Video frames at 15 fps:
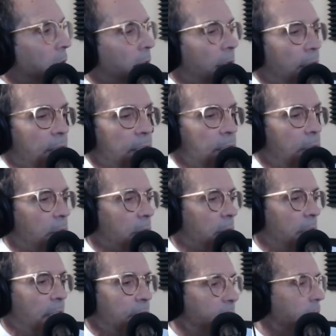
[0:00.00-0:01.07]
that you just
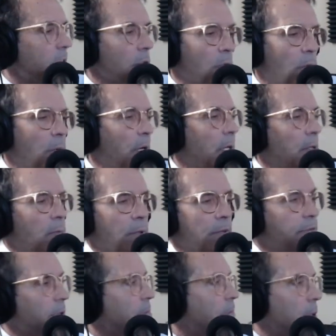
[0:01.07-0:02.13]
don't, kids just don't go out with the
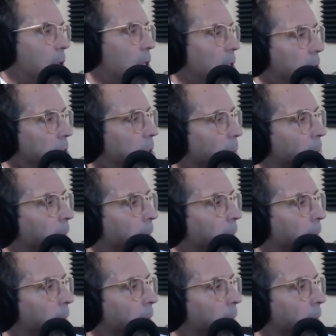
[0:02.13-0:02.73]
football and,